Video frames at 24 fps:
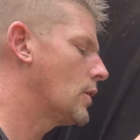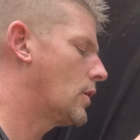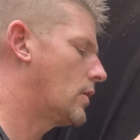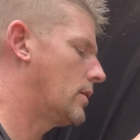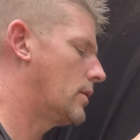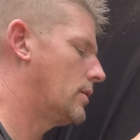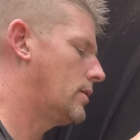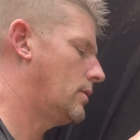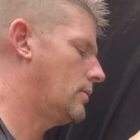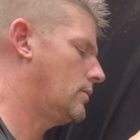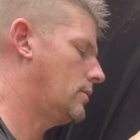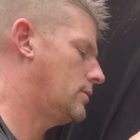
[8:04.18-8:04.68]

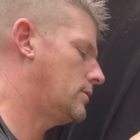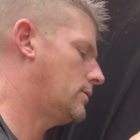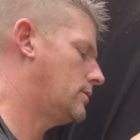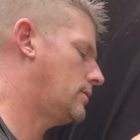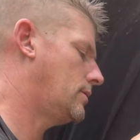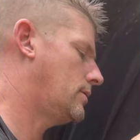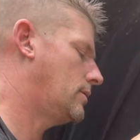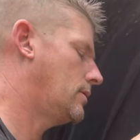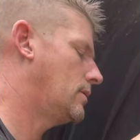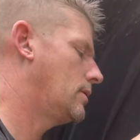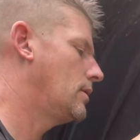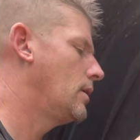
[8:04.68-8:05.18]
That one's
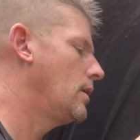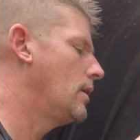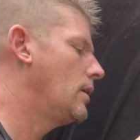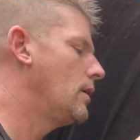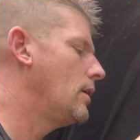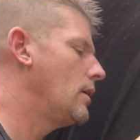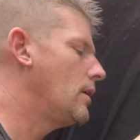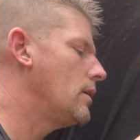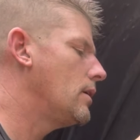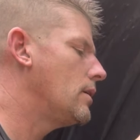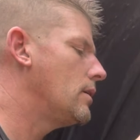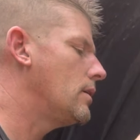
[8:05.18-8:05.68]

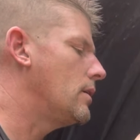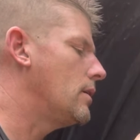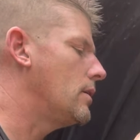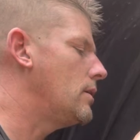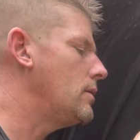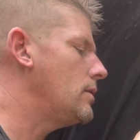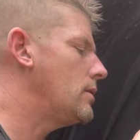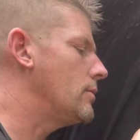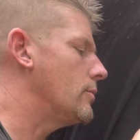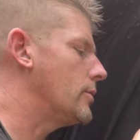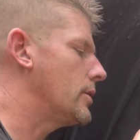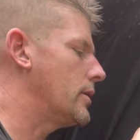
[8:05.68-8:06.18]

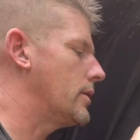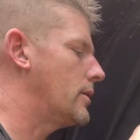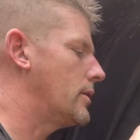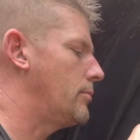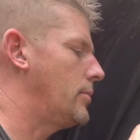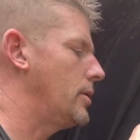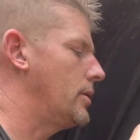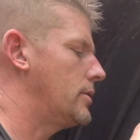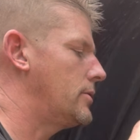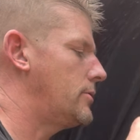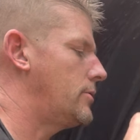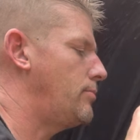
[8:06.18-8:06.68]
in, and we gotta
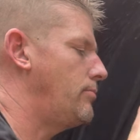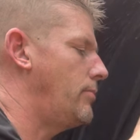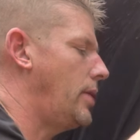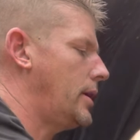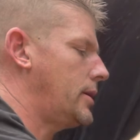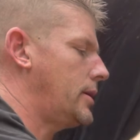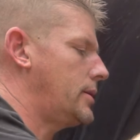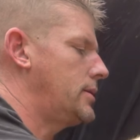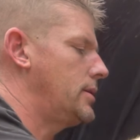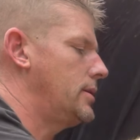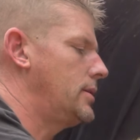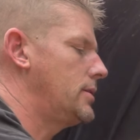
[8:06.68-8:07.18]
bounce
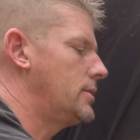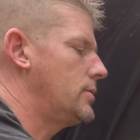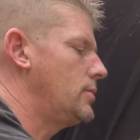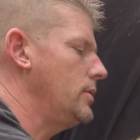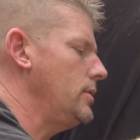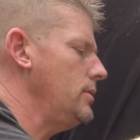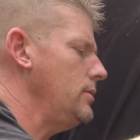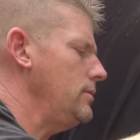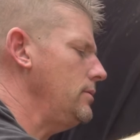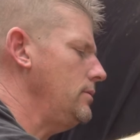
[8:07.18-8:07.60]
back to this one.